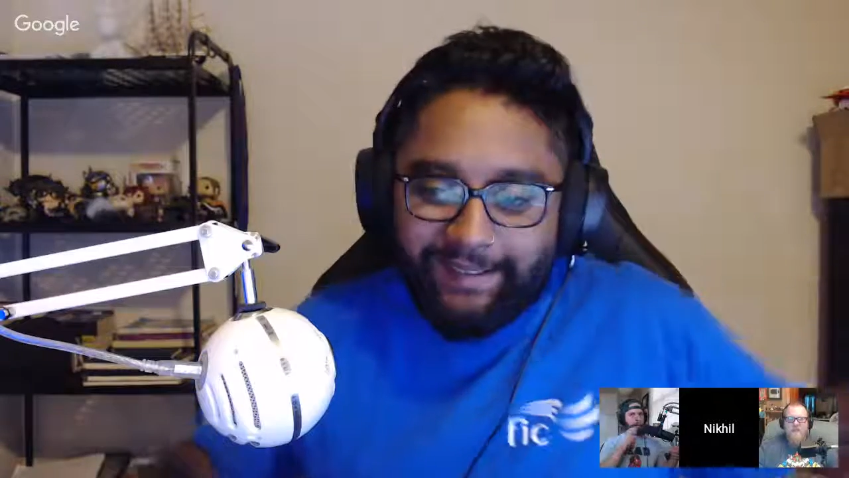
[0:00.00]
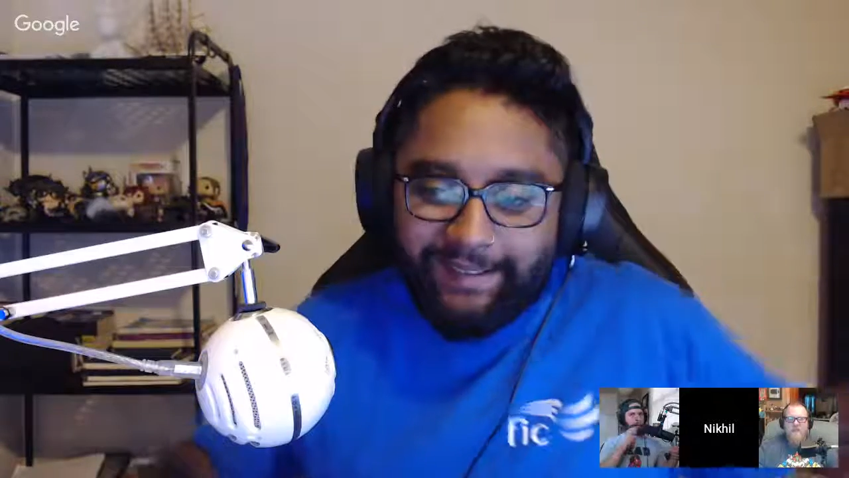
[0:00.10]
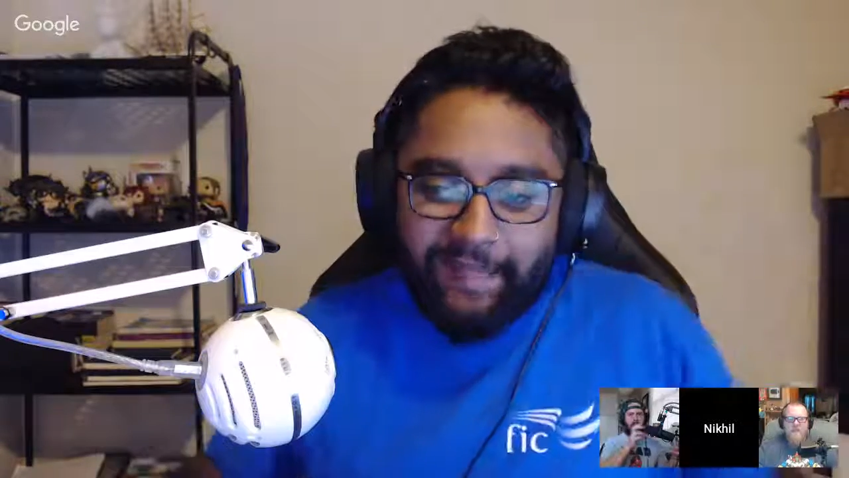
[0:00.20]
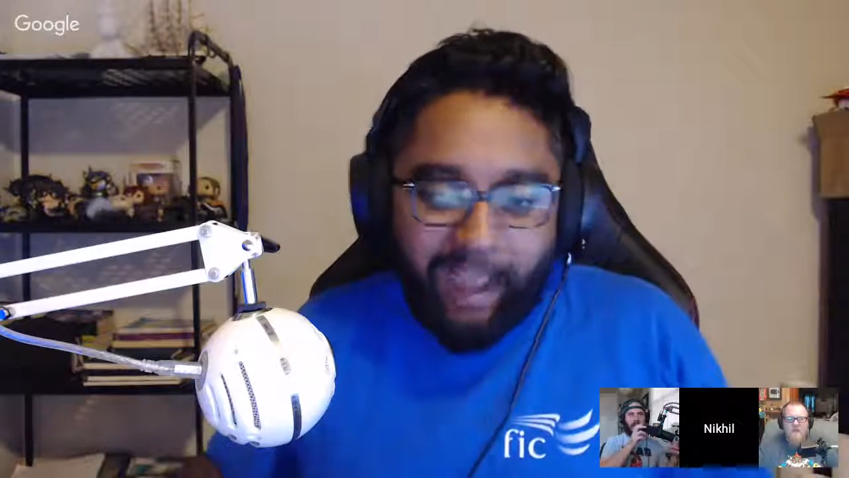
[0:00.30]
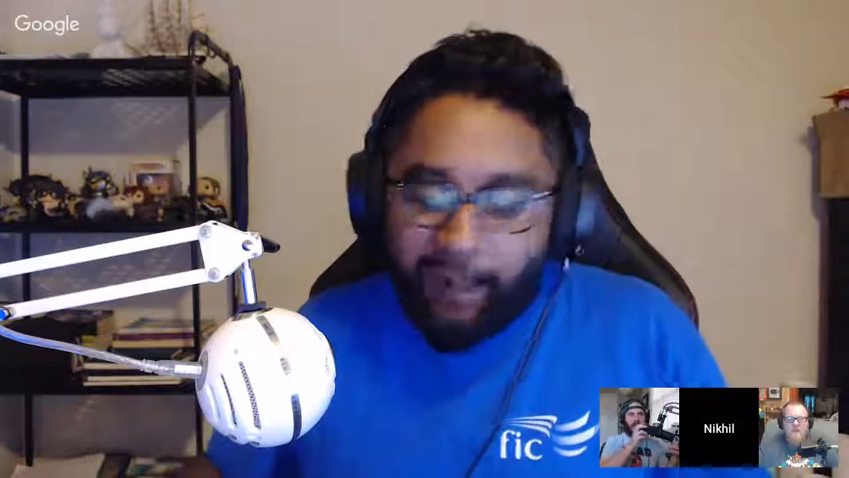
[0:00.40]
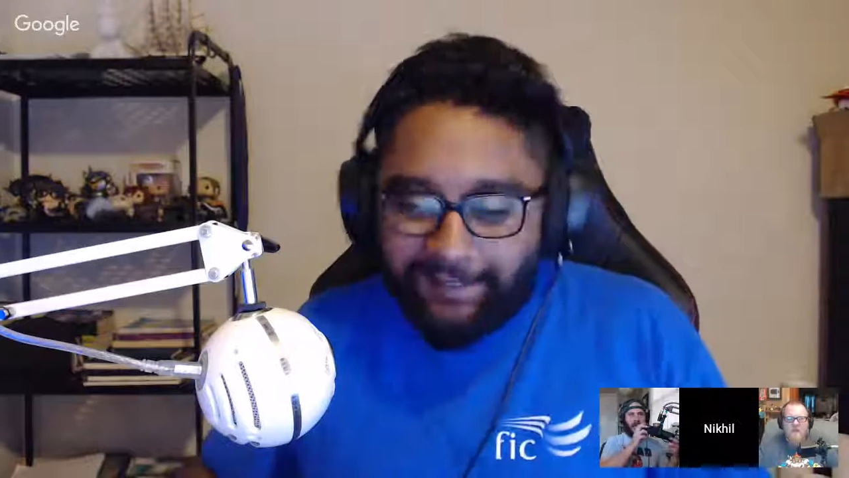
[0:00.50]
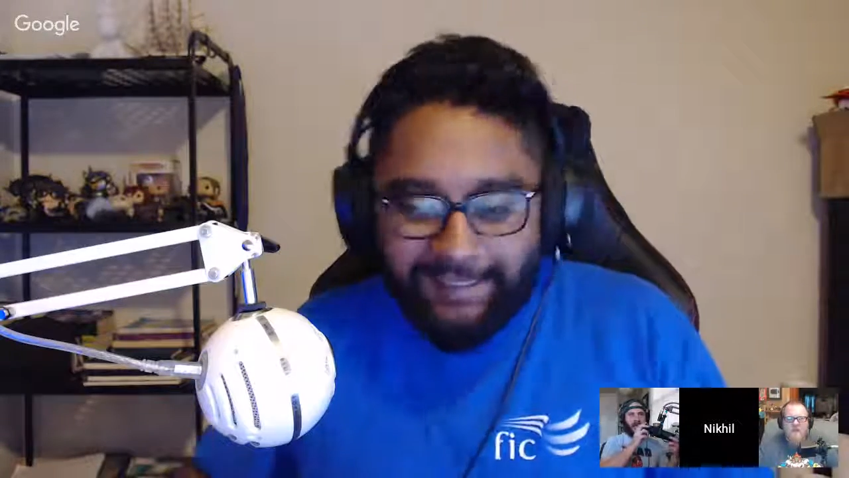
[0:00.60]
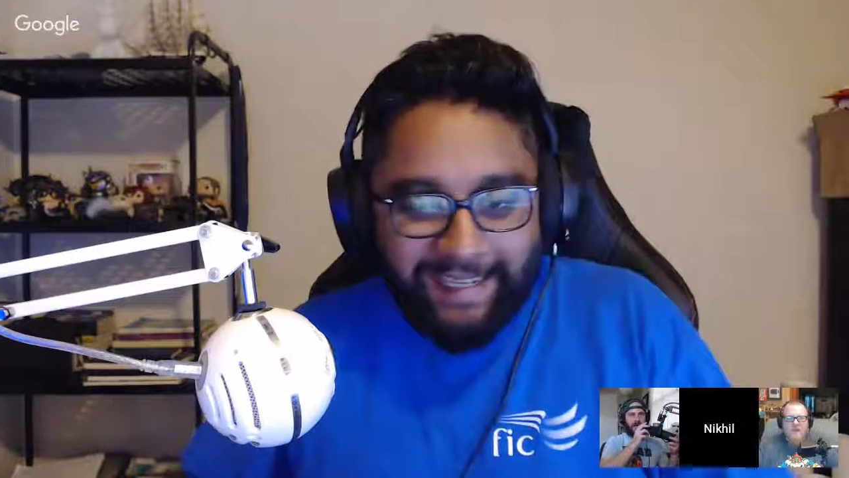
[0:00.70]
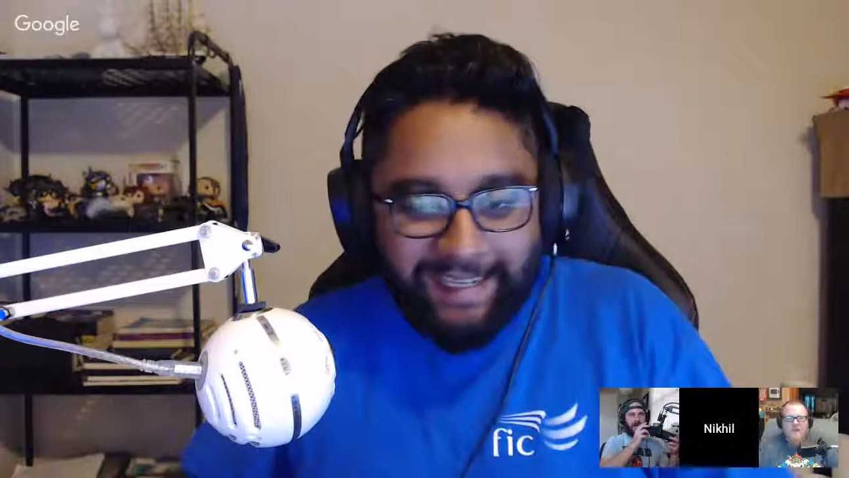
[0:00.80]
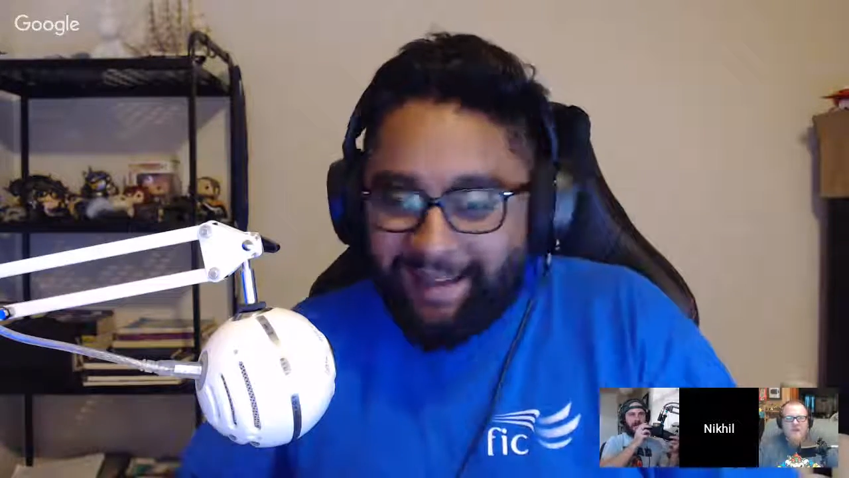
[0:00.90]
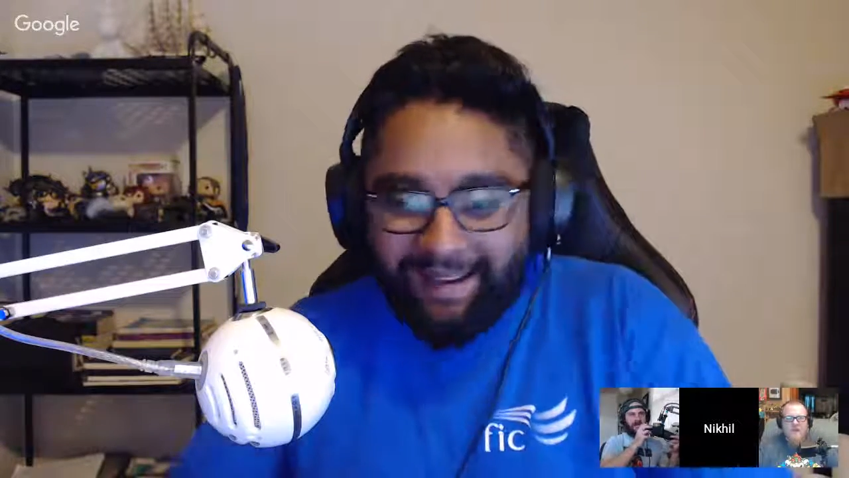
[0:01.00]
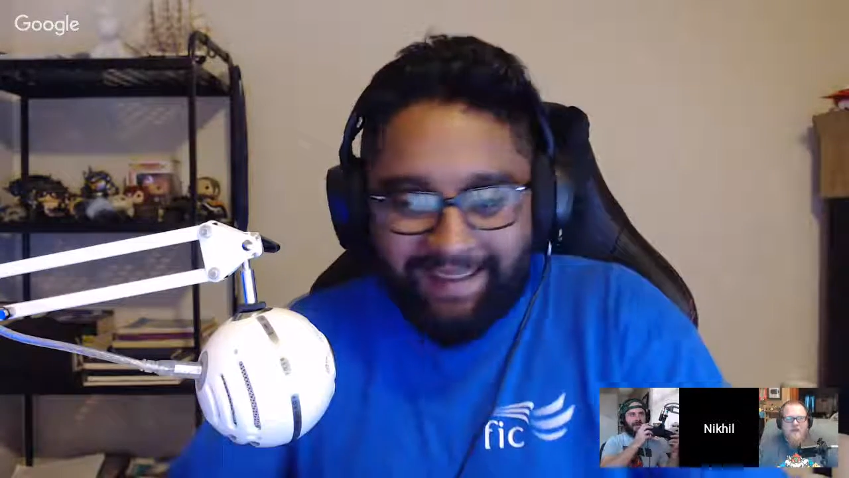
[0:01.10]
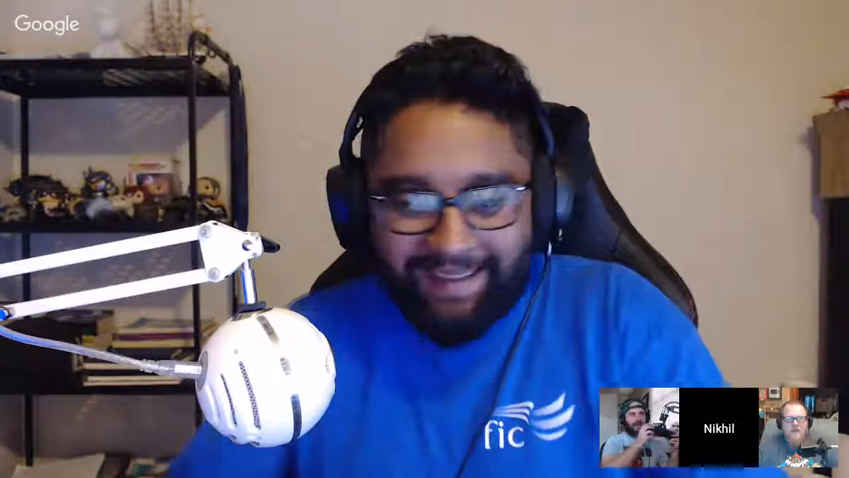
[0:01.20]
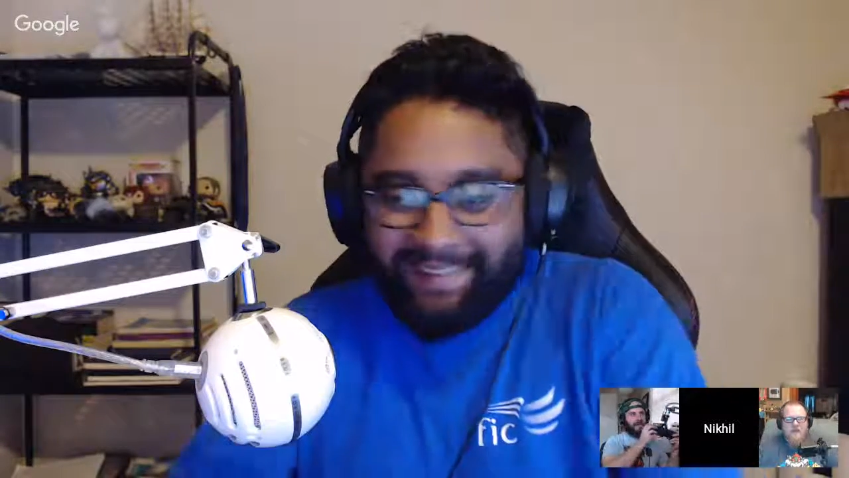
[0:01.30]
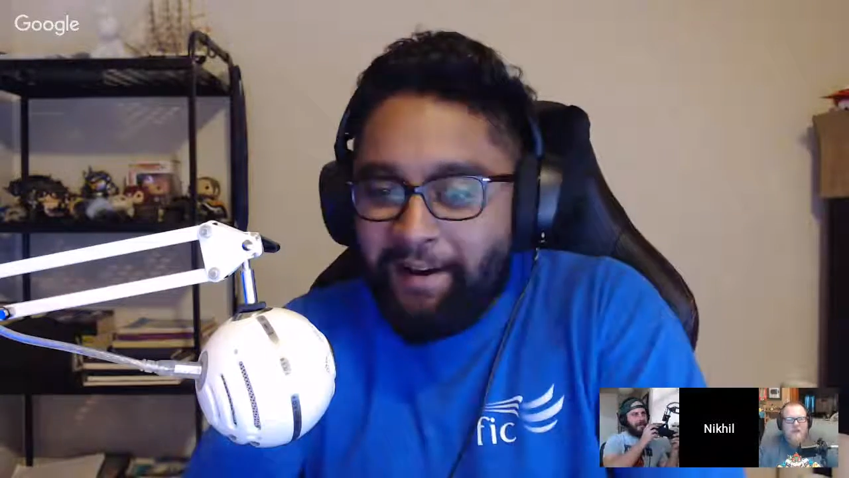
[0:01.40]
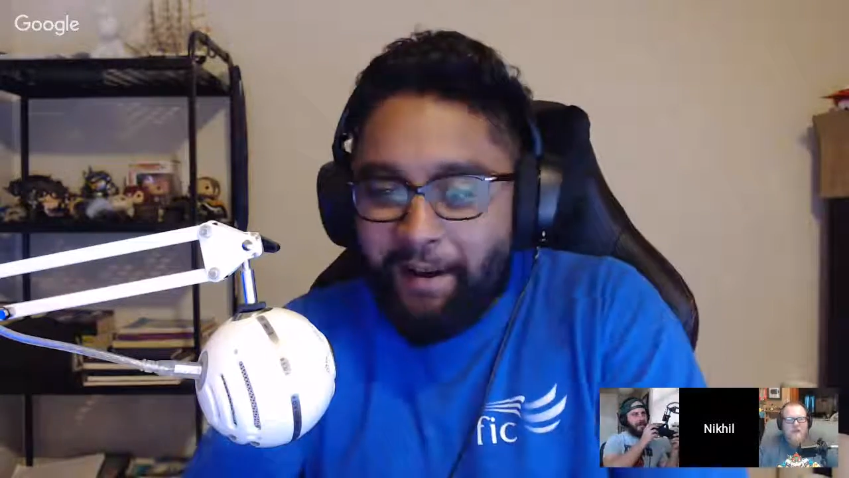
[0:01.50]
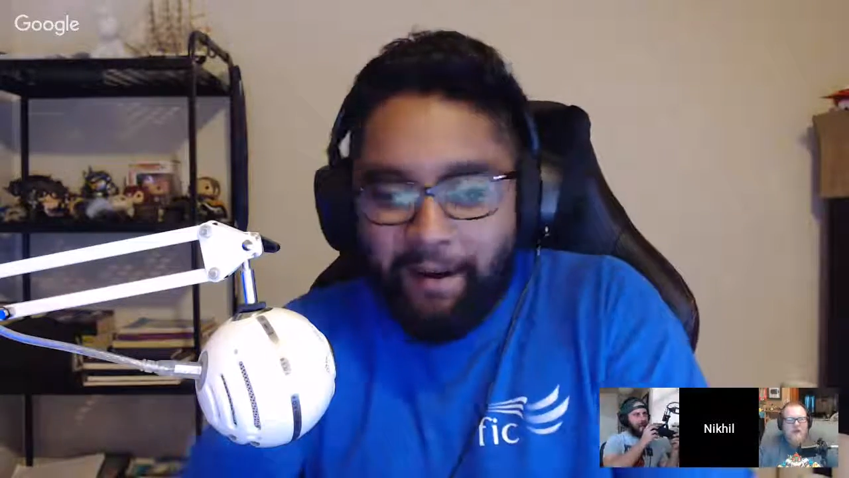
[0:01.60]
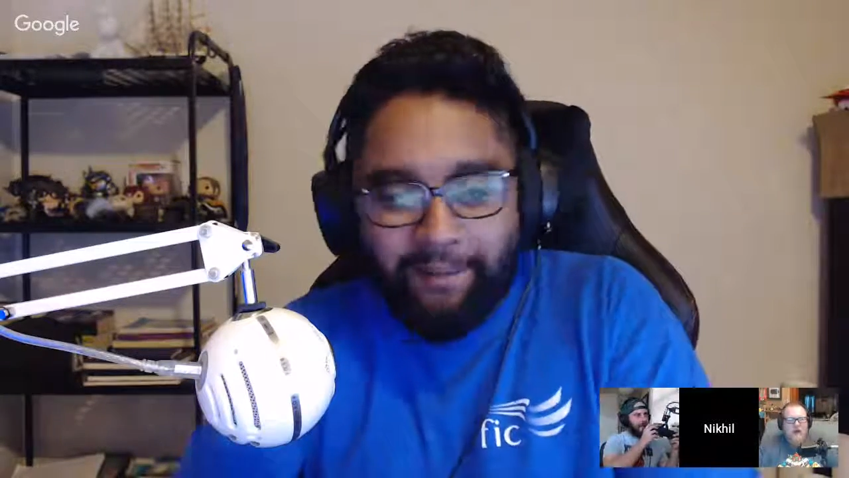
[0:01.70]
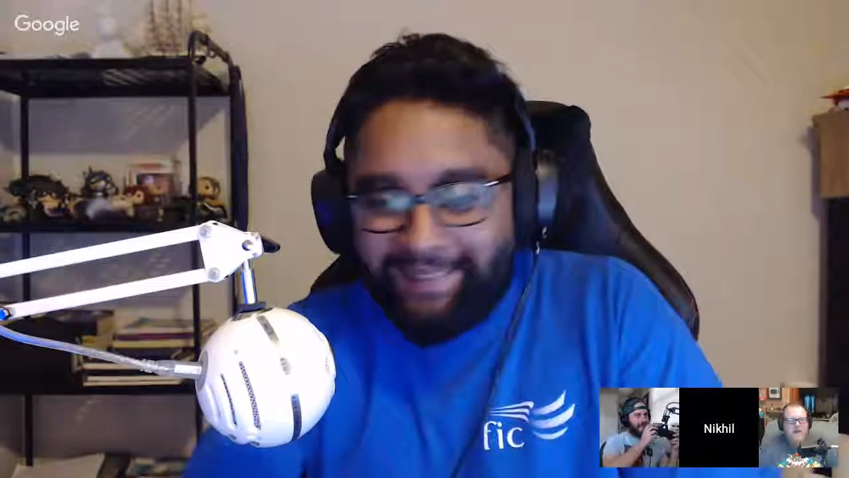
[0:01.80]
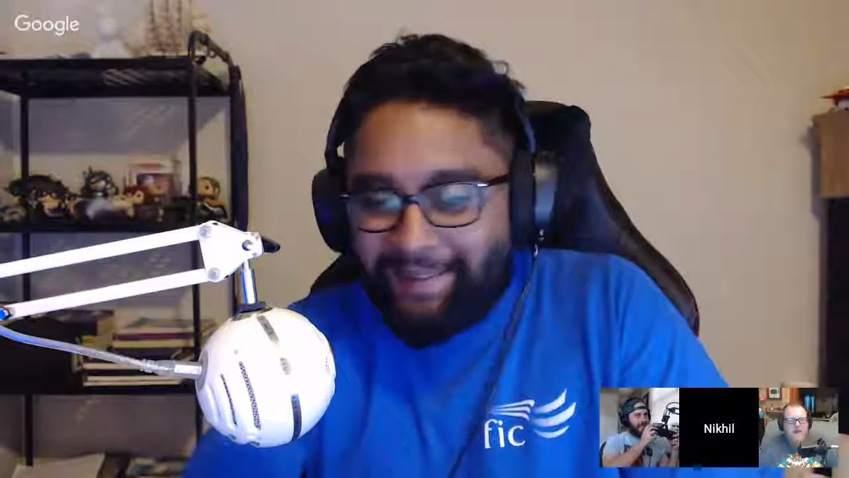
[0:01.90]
I'm like, I'll just keep talking. Hope for the